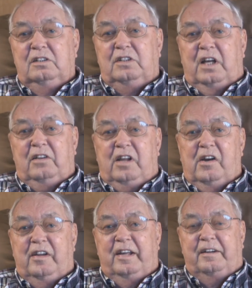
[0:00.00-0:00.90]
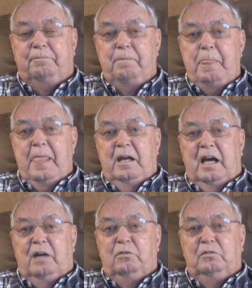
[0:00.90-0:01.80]
South Carolina.
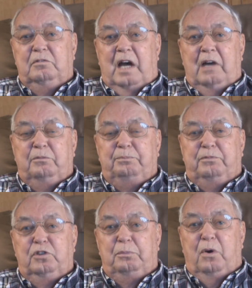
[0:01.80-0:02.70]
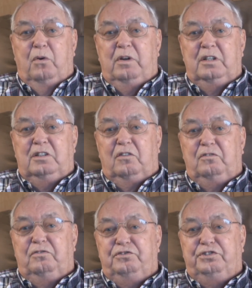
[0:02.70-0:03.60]
I reported to
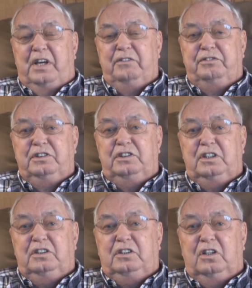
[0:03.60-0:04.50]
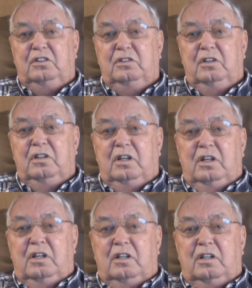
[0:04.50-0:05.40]
San Francisco
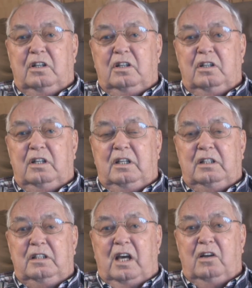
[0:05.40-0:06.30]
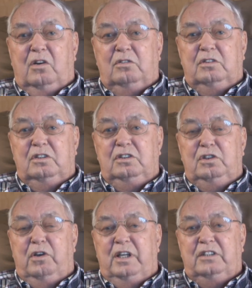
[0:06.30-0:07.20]
and got on
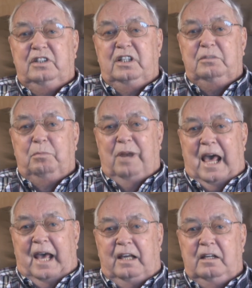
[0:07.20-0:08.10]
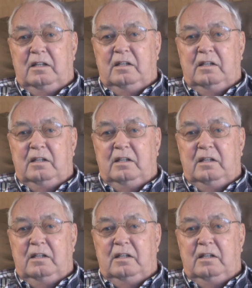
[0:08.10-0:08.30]
USS Black,